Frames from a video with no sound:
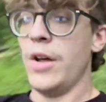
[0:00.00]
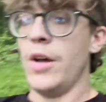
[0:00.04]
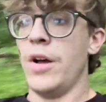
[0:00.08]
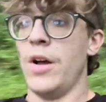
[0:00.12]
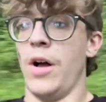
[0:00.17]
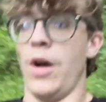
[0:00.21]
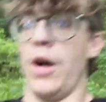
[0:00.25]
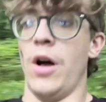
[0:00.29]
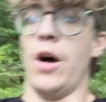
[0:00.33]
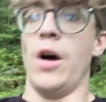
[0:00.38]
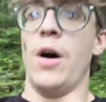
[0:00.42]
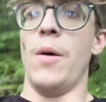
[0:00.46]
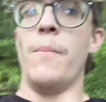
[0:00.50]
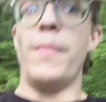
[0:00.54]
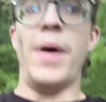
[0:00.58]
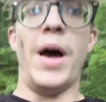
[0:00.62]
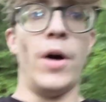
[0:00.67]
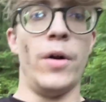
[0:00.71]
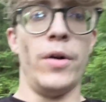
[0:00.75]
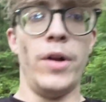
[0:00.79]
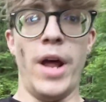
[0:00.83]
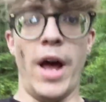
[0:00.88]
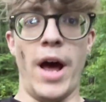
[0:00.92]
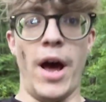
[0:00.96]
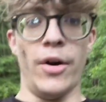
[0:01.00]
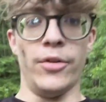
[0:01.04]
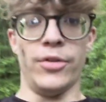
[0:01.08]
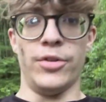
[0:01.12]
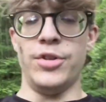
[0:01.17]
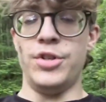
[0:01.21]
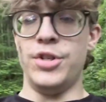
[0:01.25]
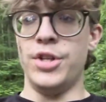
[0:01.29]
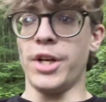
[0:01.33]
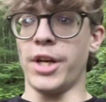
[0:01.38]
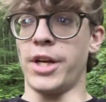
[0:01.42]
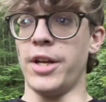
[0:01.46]
Mountain House
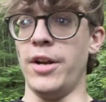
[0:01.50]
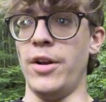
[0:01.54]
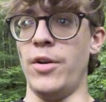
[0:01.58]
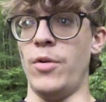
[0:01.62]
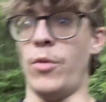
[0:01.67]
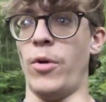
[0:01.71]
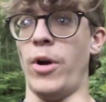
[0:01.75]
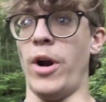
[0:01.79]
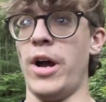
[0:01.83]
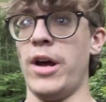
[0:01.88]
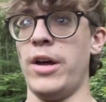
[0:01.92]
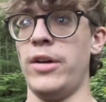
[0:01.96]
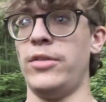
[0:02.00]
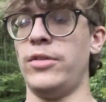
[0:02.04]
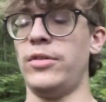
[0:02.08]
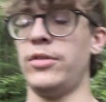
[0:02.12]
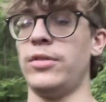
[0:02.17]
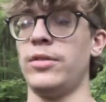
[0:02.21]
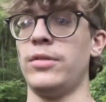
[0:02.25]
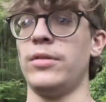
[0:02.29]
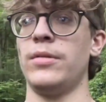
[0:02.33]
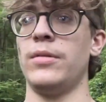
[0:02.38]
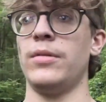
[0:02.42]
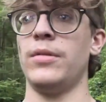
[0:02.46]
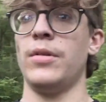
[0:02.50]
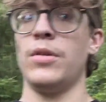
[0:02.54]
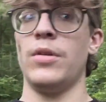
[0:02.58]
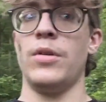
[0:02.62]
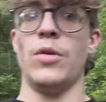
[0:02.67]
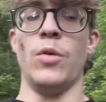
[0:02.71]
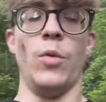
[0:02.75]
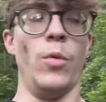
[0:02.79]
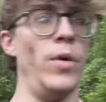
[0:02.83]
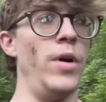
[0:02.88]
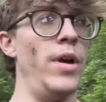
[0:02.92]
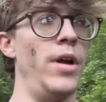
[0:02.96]
chicken and rice
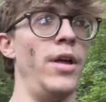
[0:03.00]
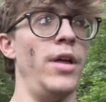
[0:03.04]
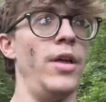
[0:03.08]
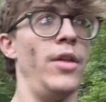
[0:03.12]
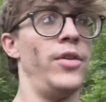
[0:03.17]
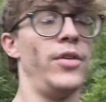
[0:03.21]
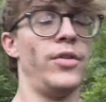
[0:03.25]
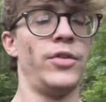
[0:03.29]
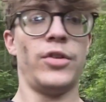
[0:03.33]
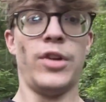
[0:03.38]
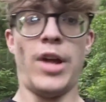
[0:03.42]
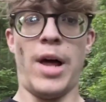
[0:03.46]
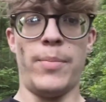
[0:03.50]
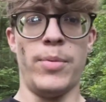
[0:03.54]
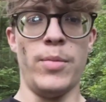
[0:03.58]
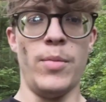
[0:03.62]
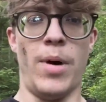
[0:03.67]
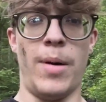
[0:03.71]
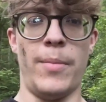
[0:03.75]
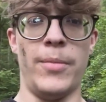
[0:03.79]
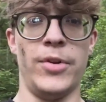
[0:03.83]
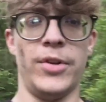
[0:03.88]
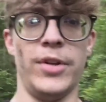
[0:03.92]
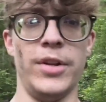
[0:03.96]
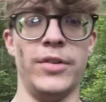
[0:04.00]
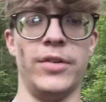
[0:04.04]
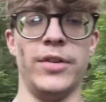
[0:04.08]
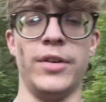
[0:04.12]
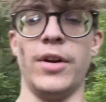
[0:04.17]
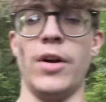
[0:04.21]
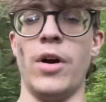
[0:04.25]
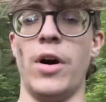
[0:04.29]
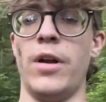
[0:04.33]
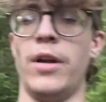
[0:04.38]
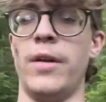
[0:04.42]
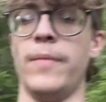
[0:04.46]
with Slappy Mama seasoning
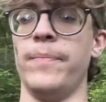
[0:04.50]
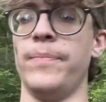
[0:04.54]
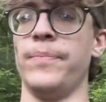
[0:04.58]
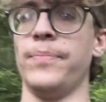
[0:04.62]
on it.